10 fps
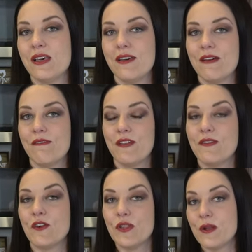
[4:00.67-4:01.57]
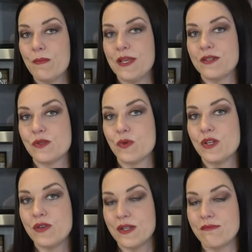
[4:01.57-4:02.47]
the flavor a little bit where
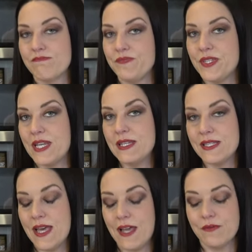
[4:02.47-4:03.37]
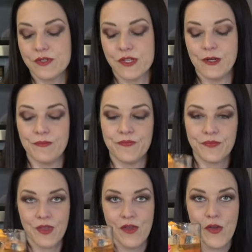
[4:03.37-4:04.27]
you can taste that. So
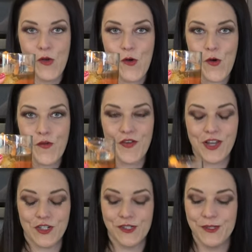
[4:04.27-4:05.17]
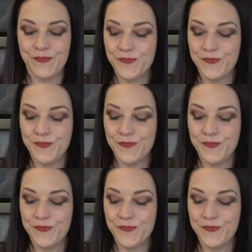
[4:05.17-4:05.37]
old fashioned.